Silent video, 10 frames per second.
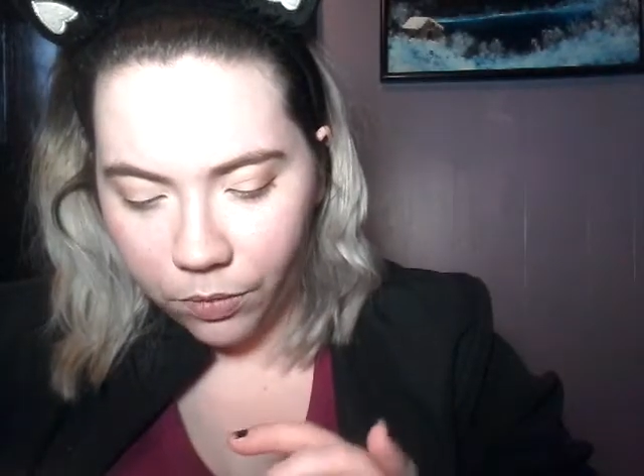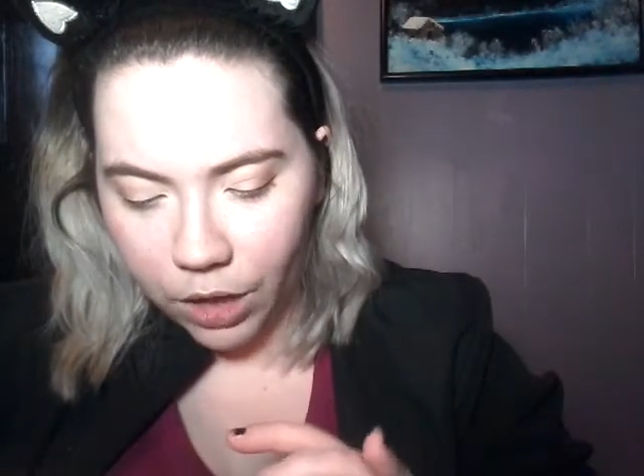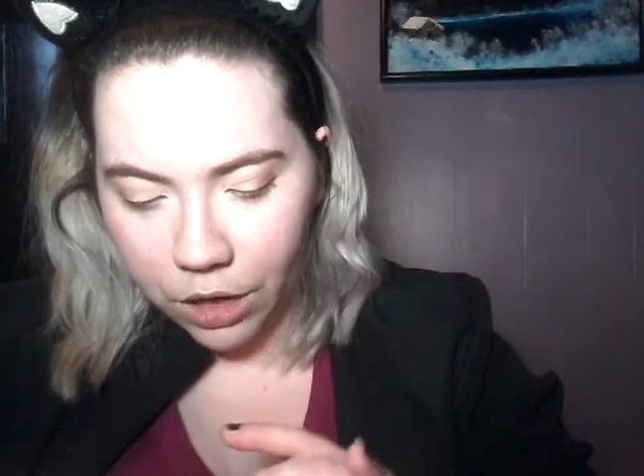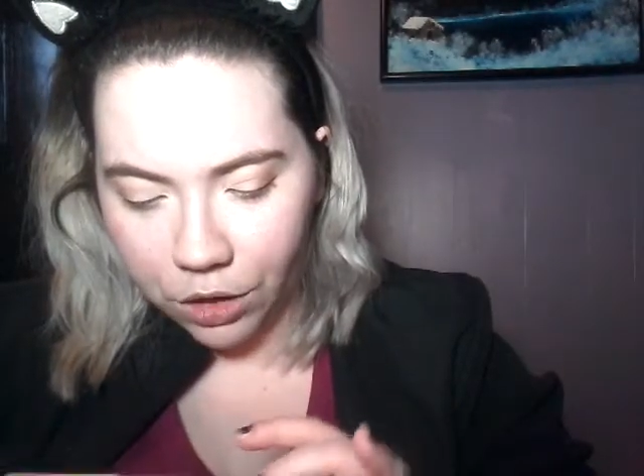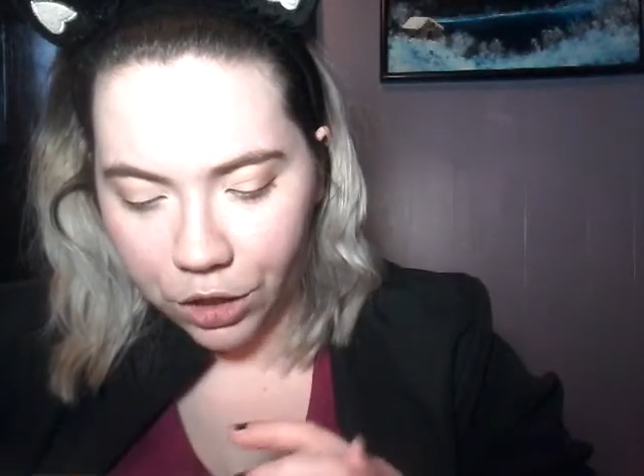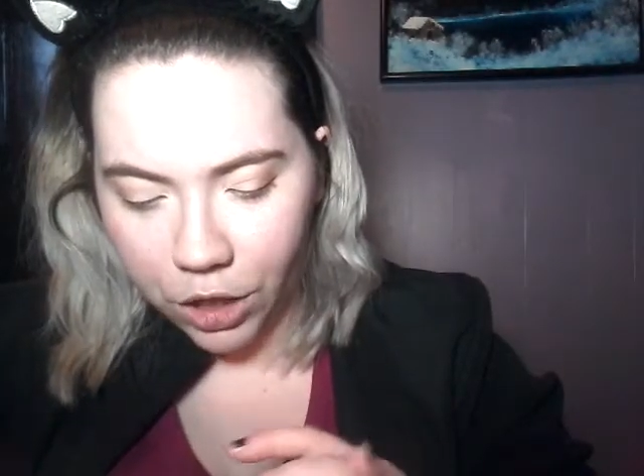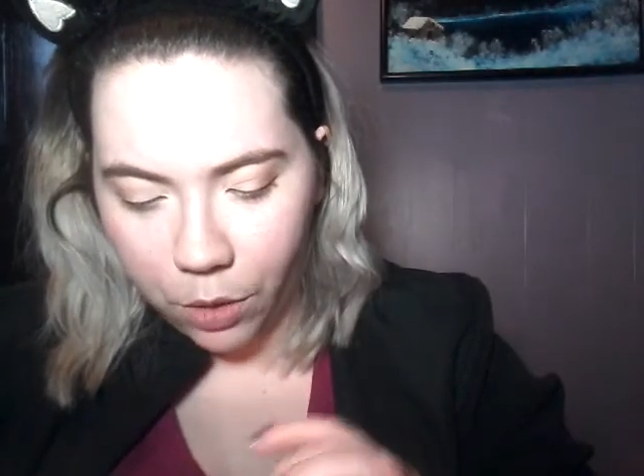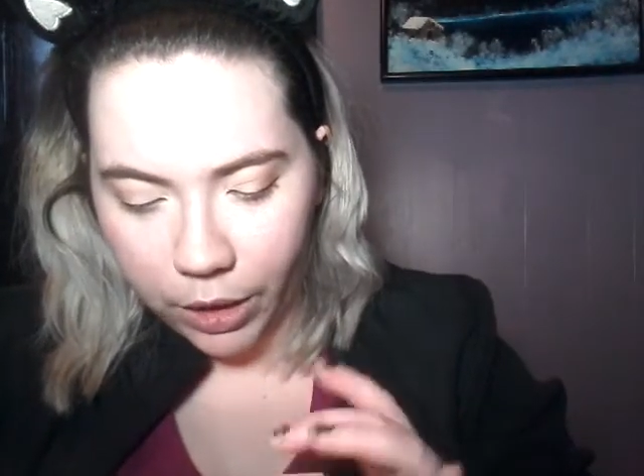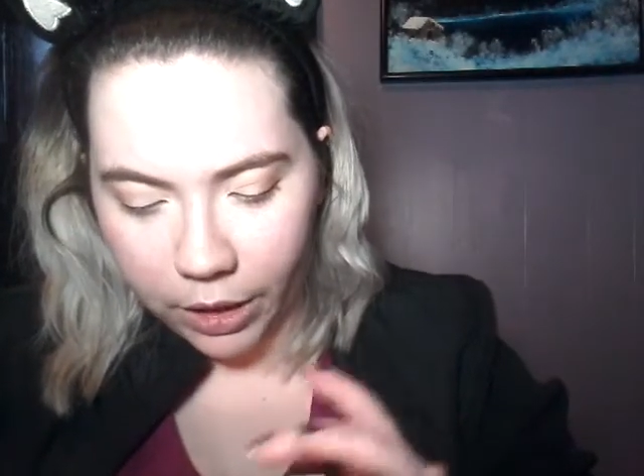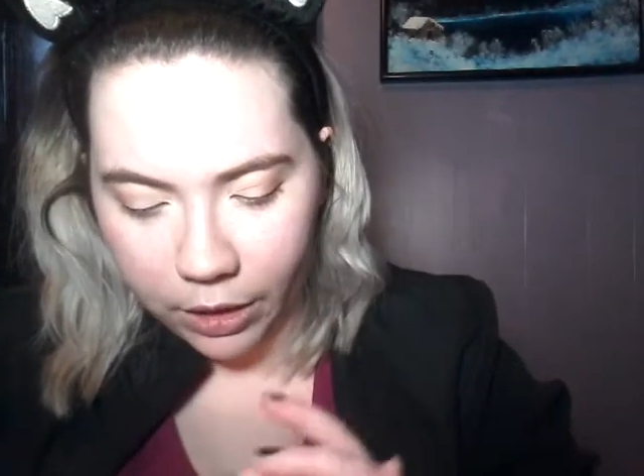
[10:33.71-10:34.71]
and just
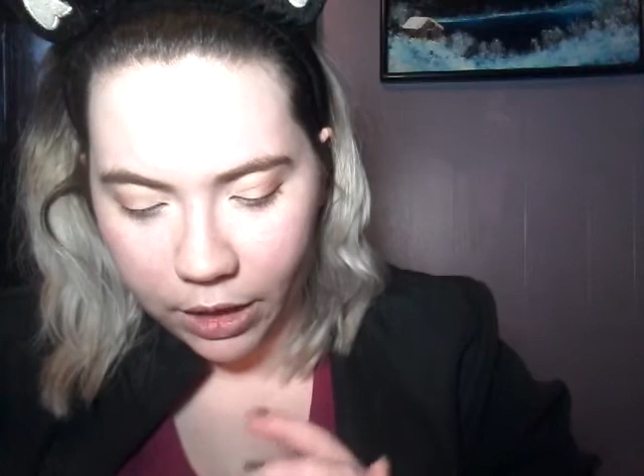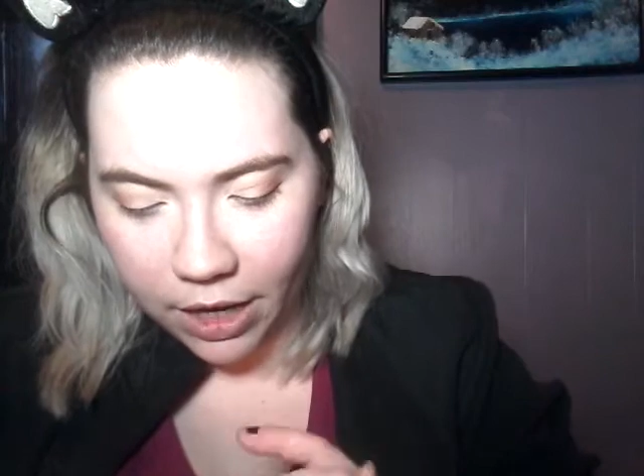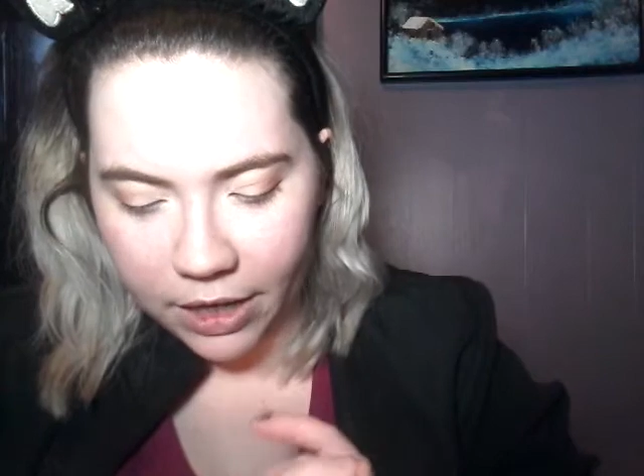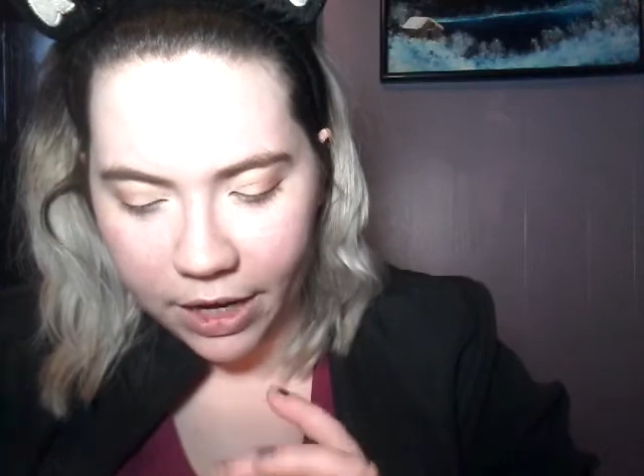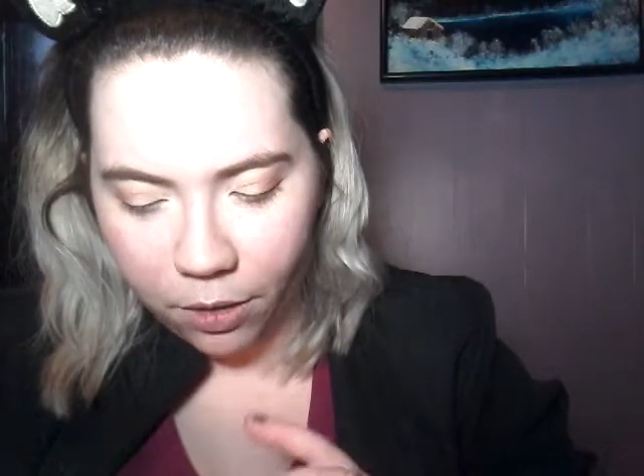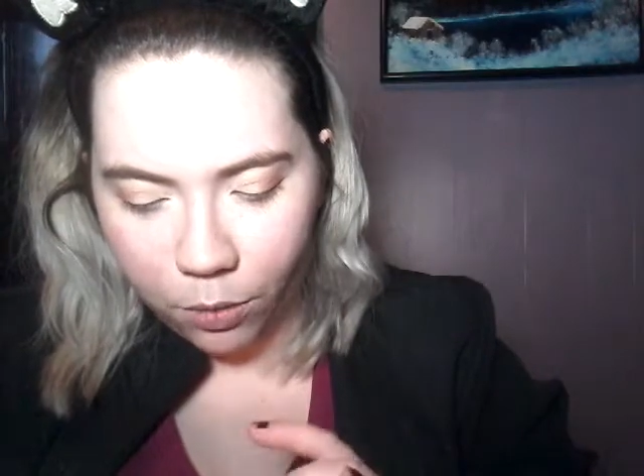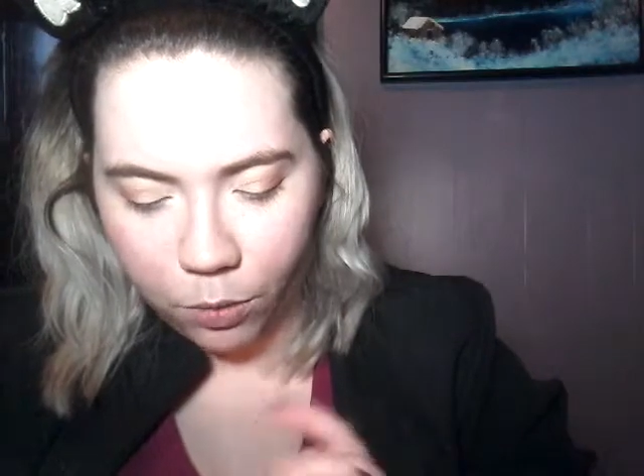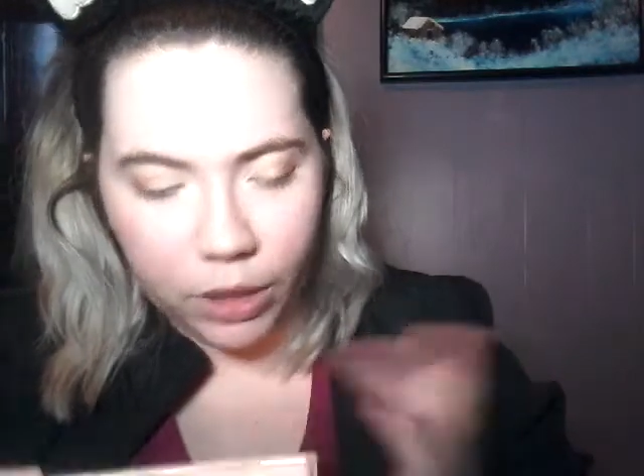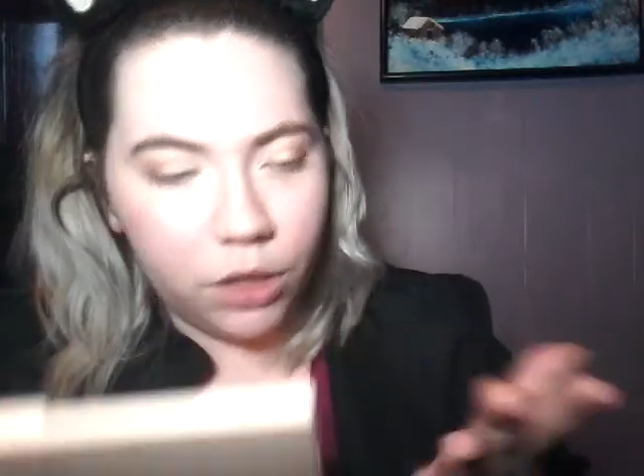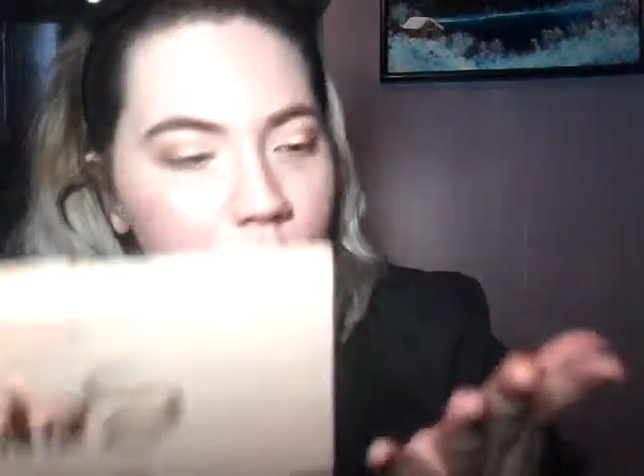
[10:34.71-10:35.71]
going in. And now, when you